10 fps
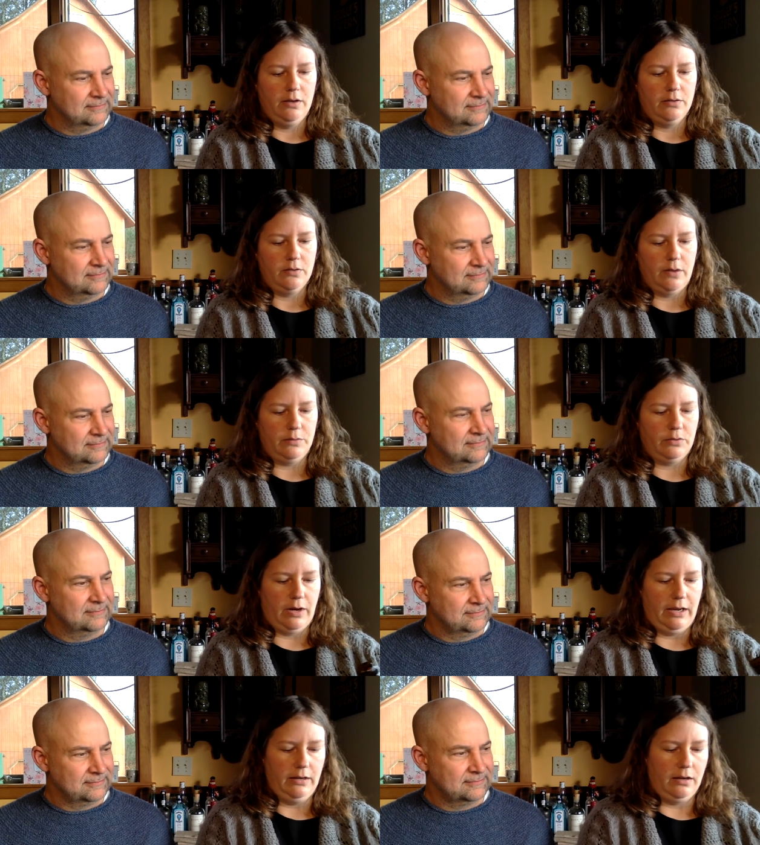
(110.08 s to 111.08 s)
Speaker 1: So that was
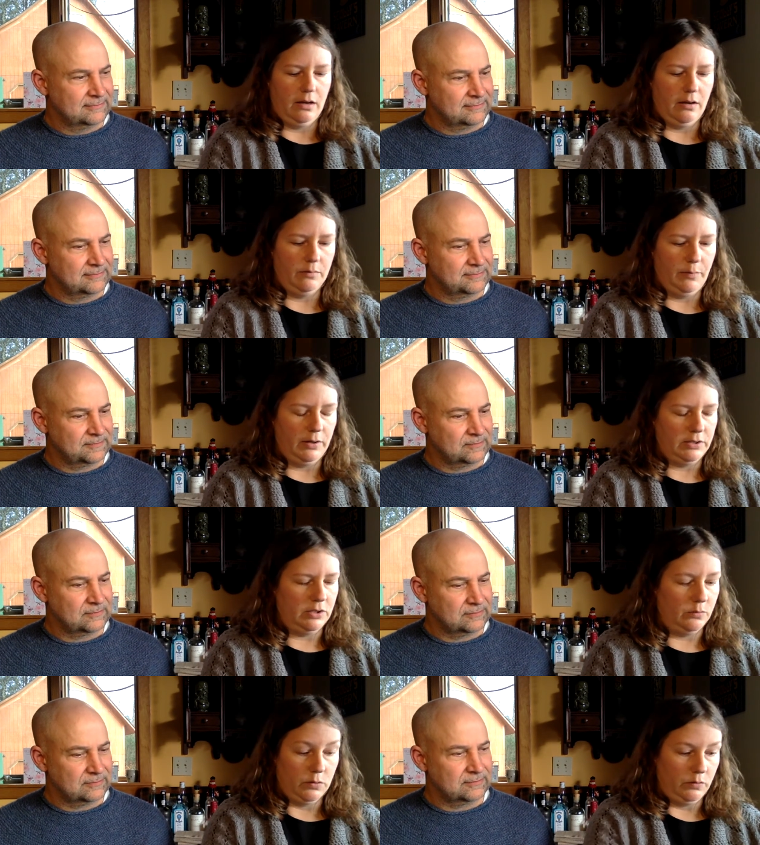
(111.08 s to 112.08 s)
great. Um,
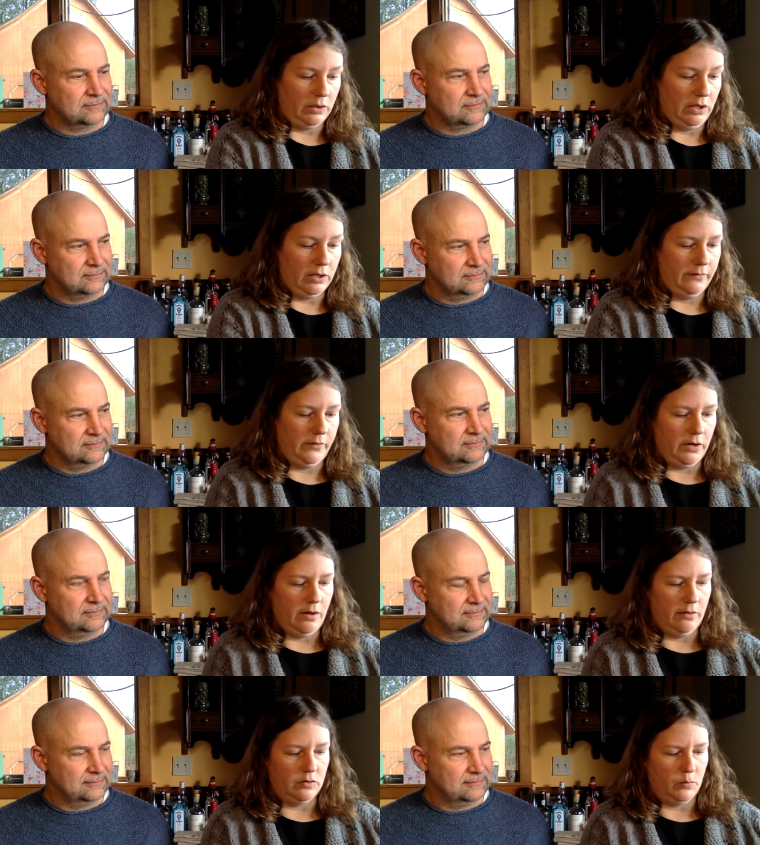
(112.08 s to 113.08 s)
bartender was really good, very
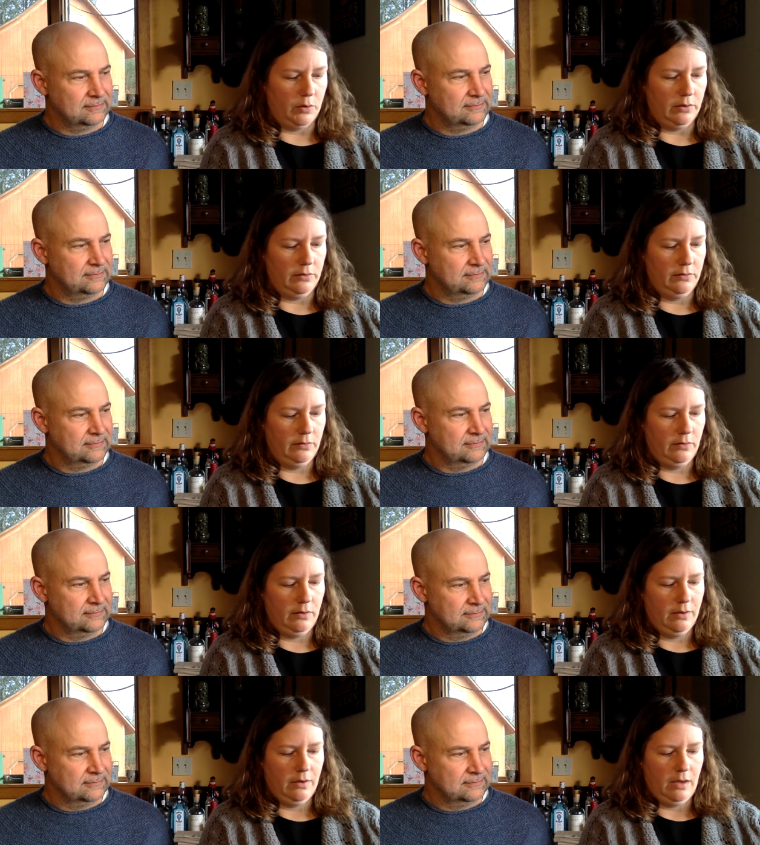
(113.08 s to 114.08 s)
knowledgeable.
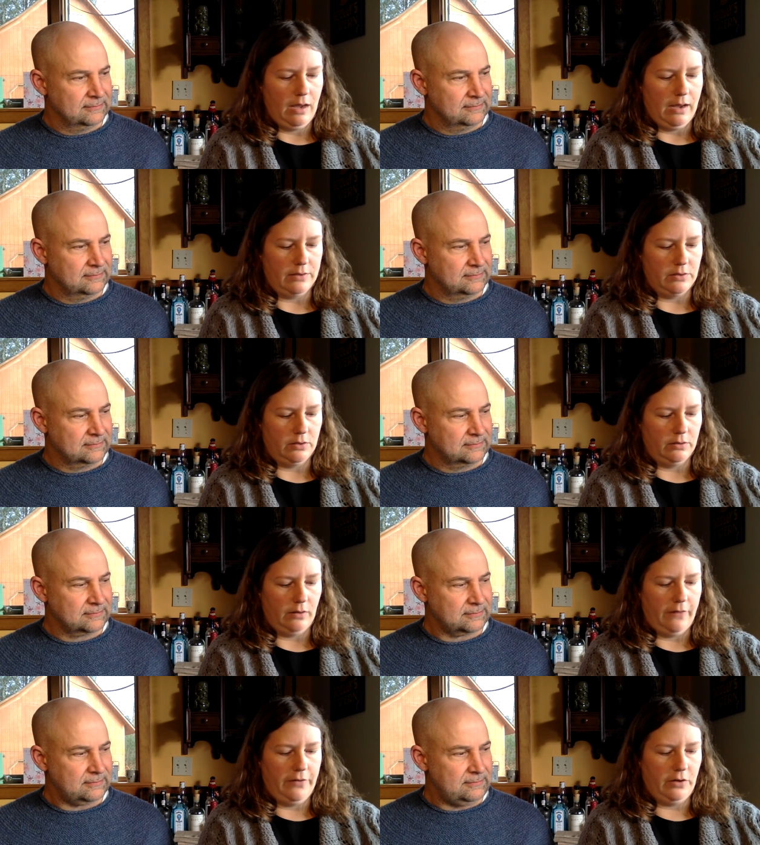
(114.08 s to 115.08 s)
Asked her,
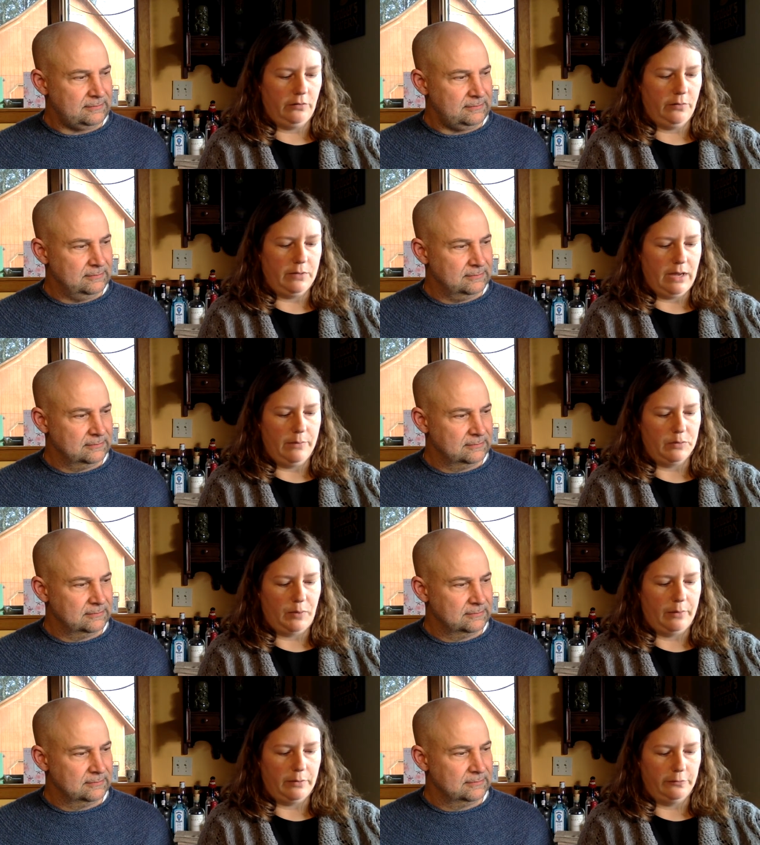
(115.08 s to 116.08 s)
I figured from the name it was
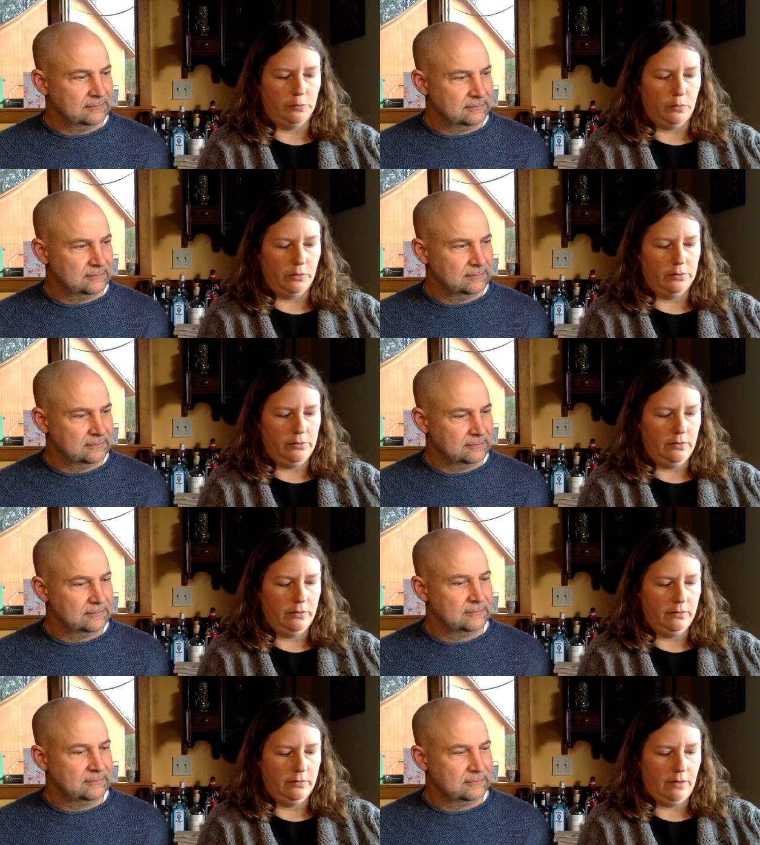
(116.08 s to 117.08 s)
probably a floral
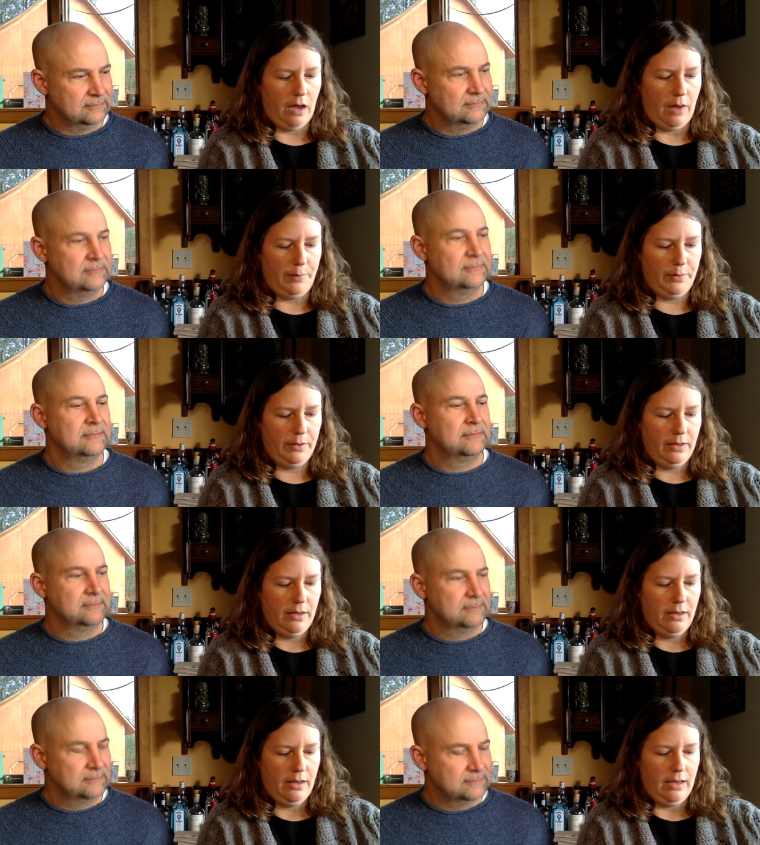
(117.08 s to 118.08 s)
hop,
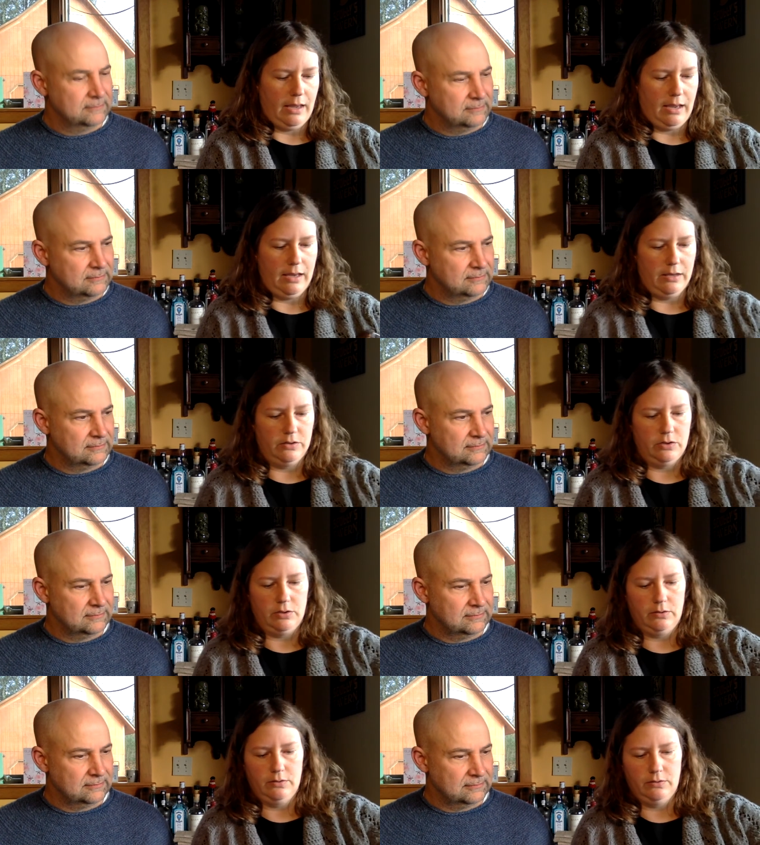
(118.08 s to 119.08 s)
and
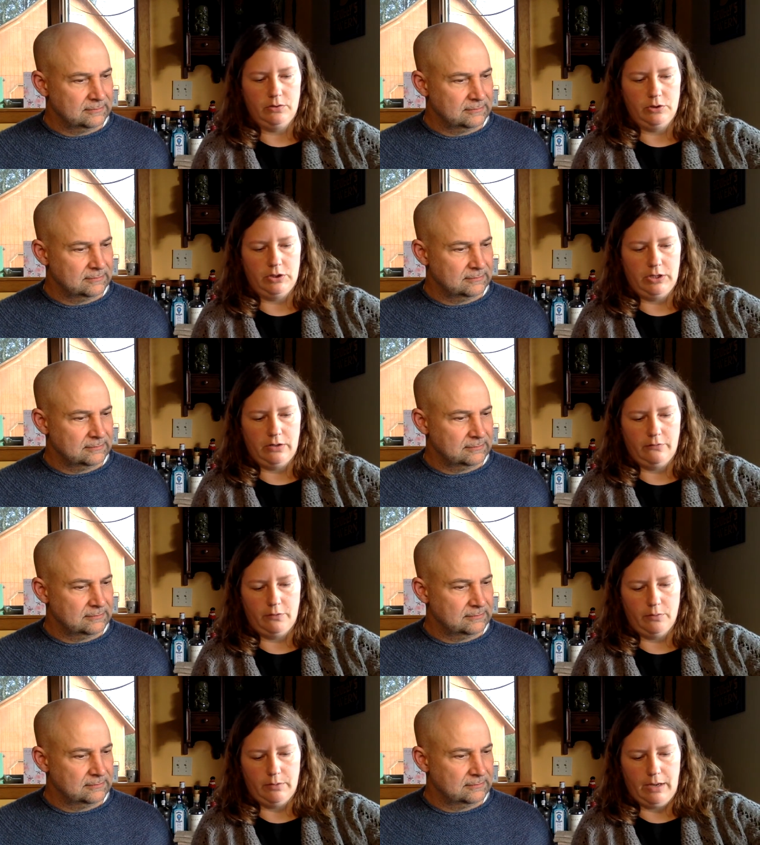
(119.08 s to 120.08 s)
she
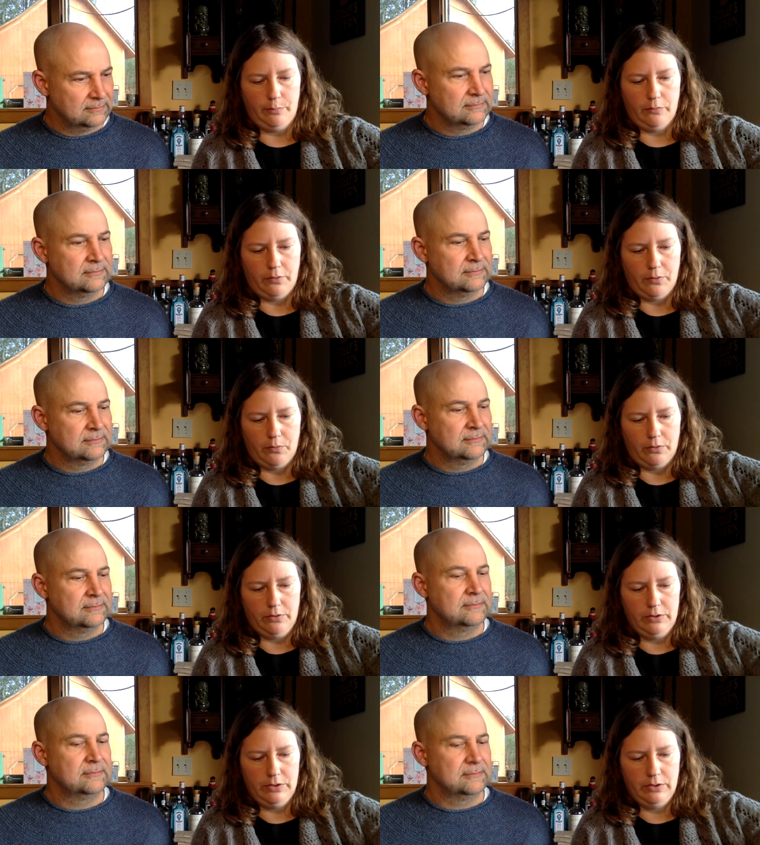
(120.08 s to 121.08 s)
confirmed that before I
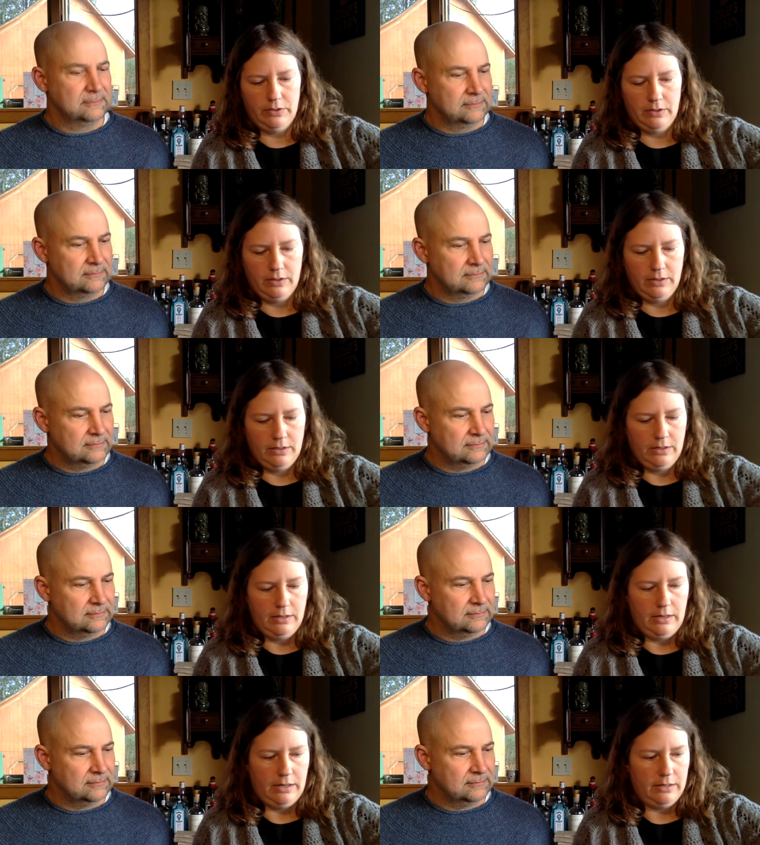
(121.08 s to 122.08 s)
ordered.
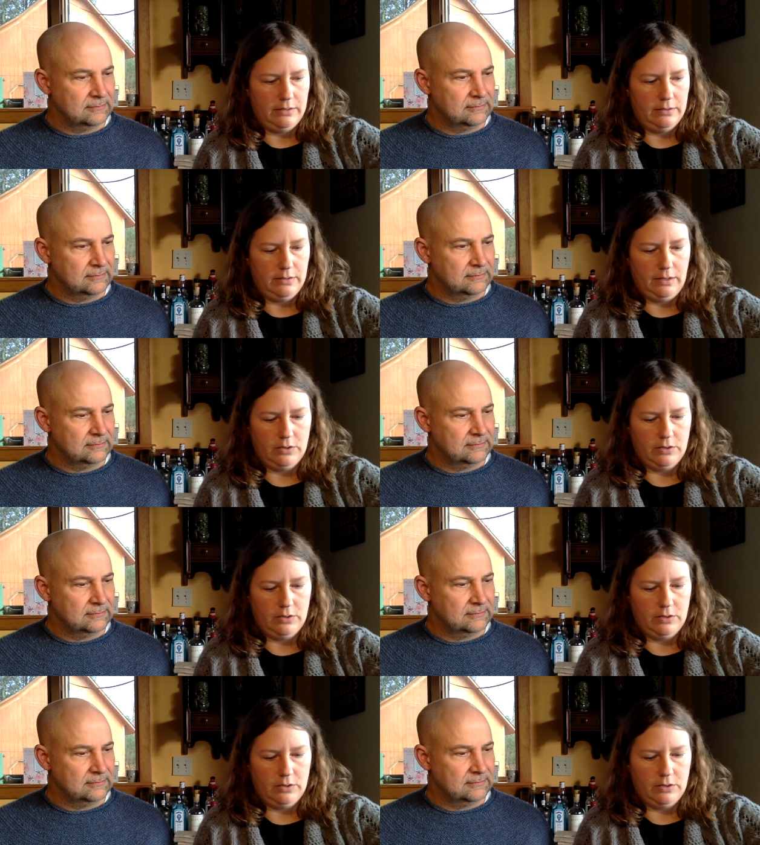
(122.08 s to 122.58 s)
And uh, I